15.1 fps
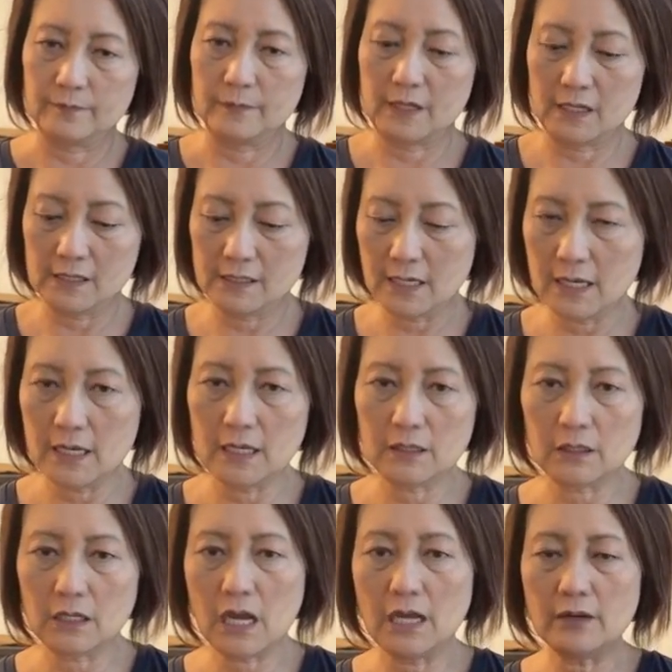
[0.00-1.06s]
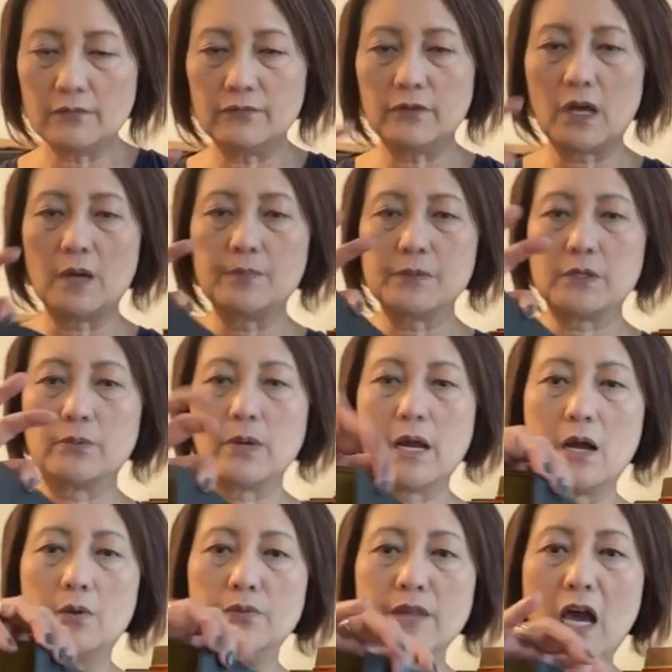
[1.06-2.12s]
See, it kind of flops
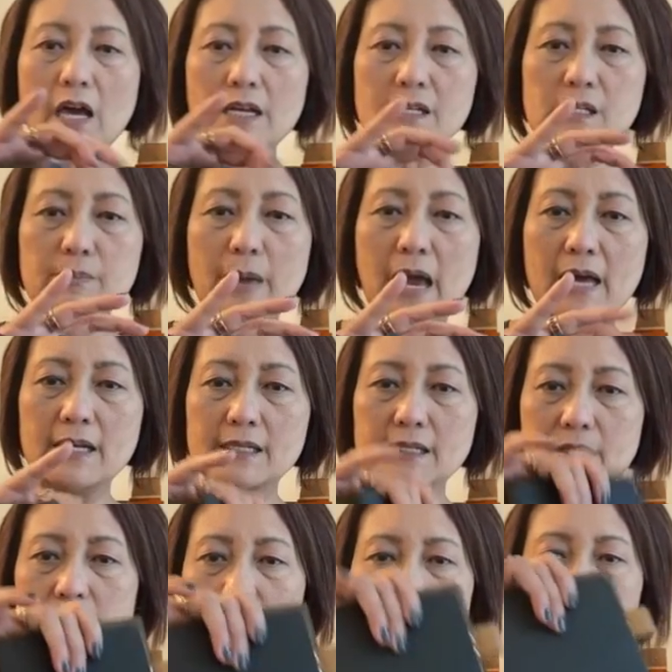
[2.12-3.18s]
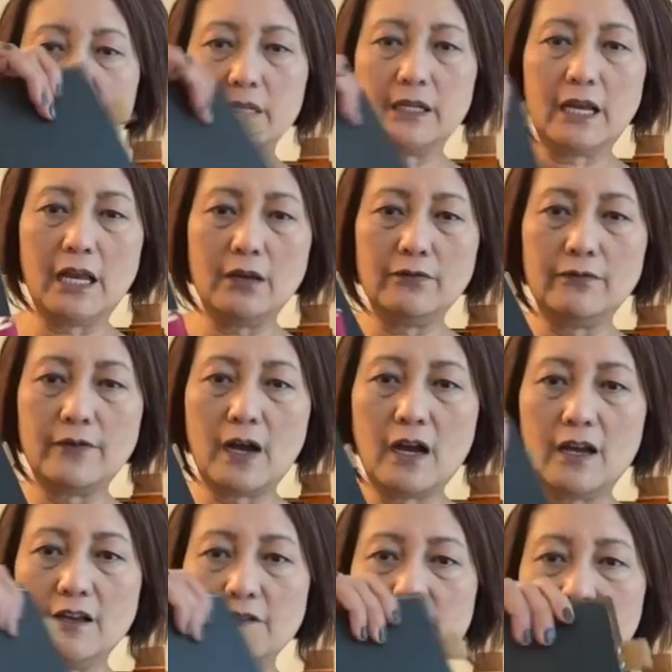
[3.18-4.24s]
around. Not as bad as if it was an
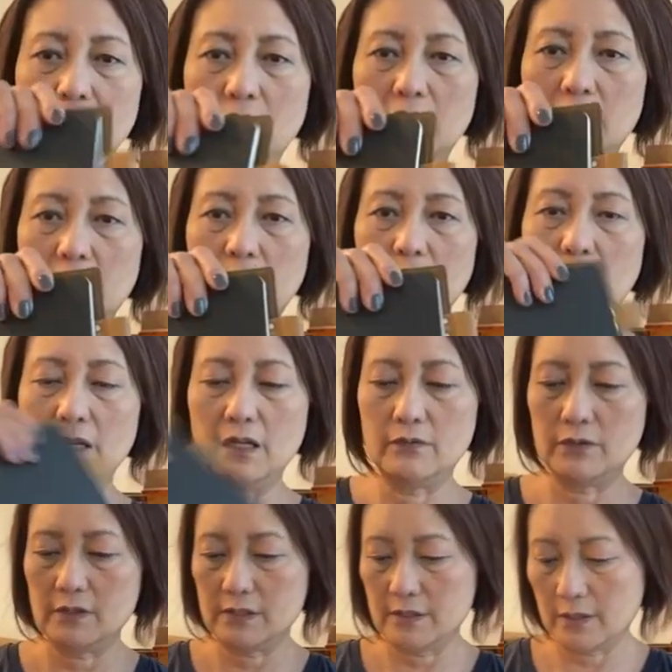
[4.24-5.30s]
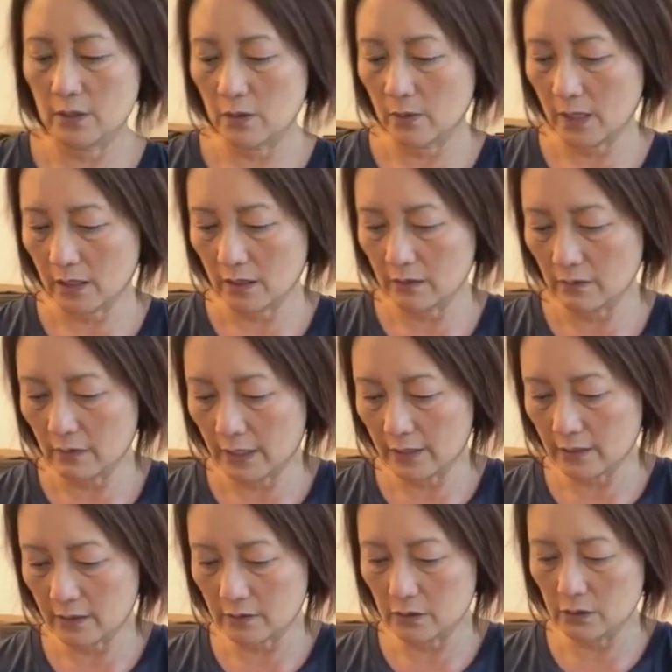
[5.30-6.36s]
A5, but even so, I kind of like
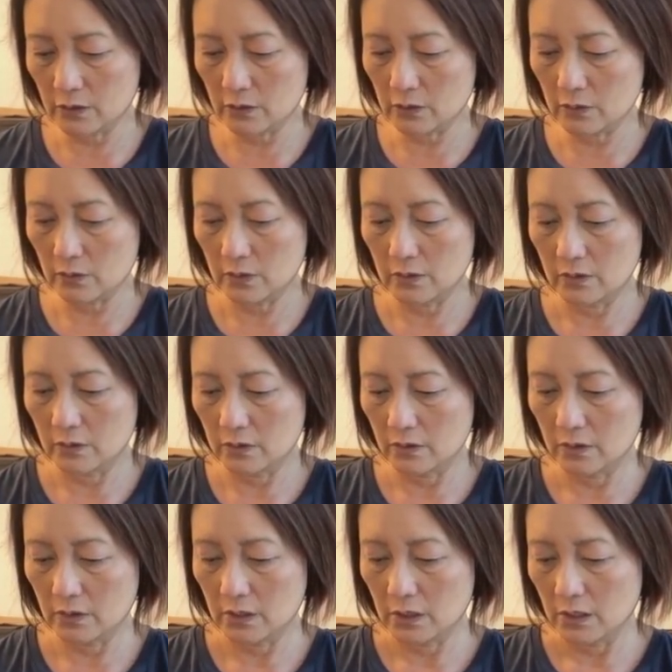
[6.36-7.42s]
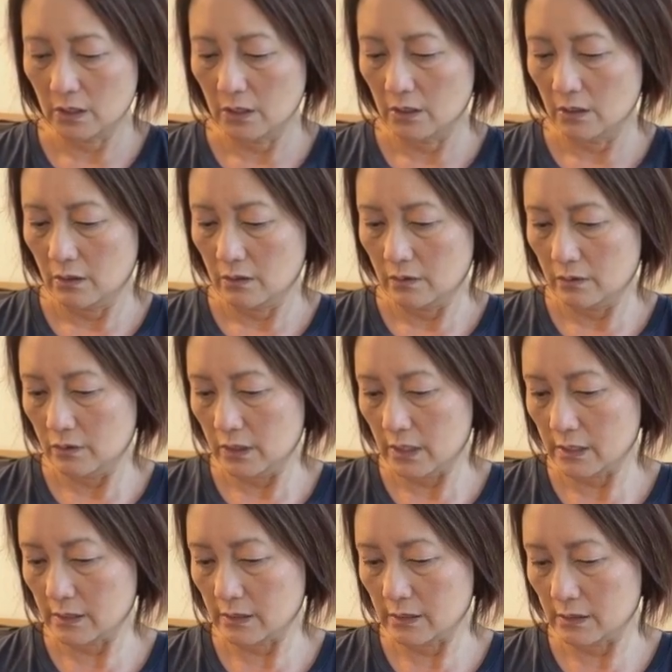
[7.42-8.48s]
it to
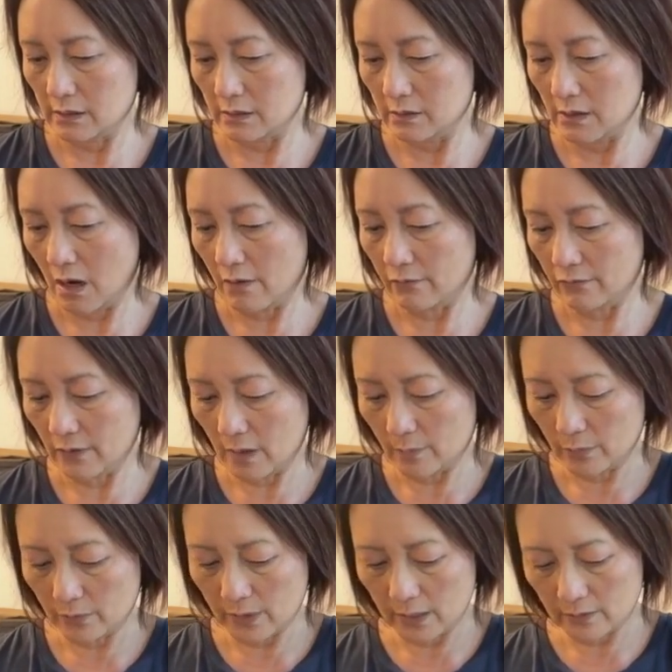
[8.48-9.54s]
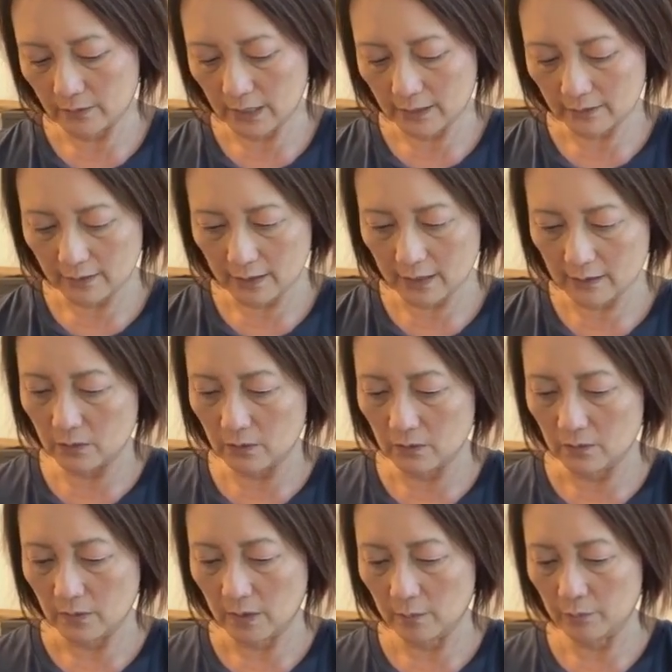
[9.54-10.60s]
just not flop around like that.
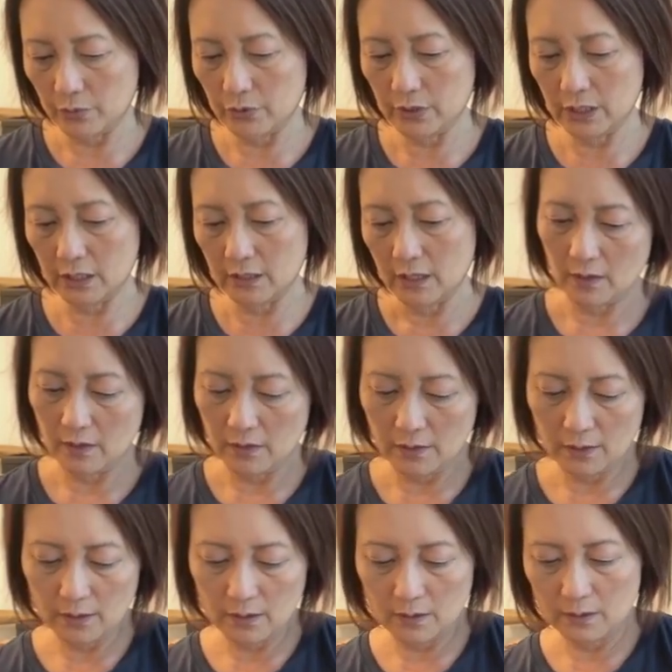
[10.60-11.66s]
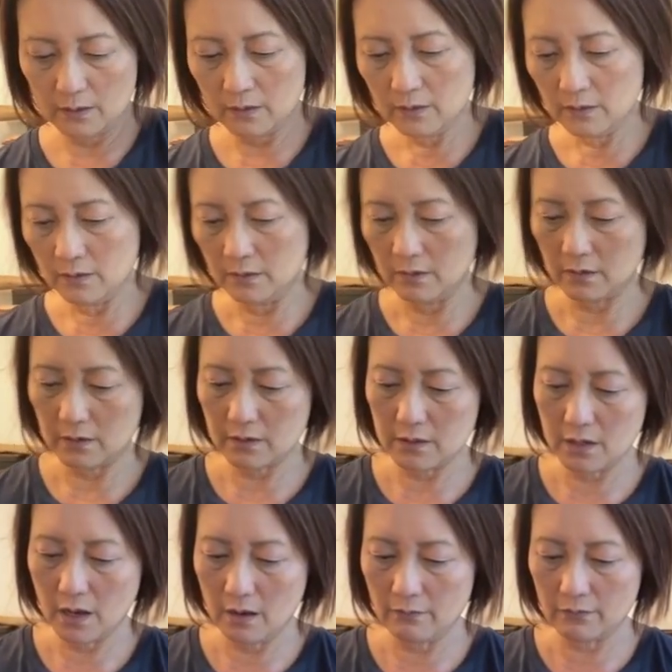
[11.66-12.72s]
I'm putting the
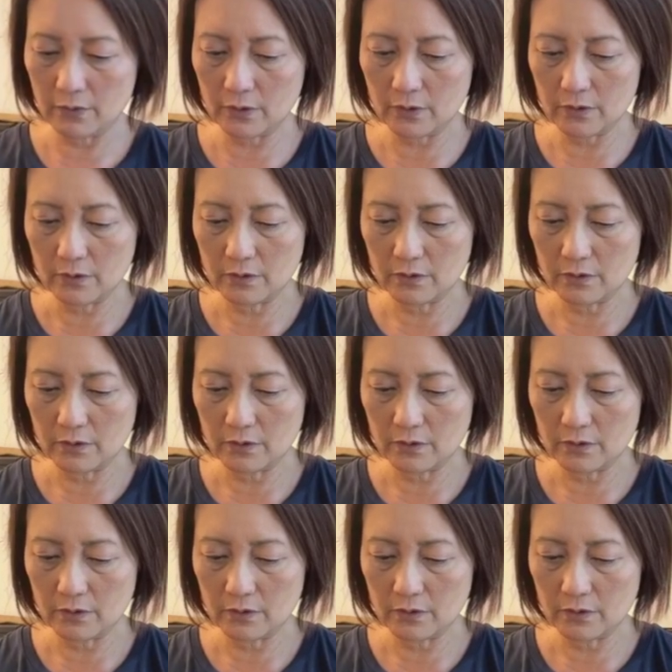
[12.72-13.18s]
cover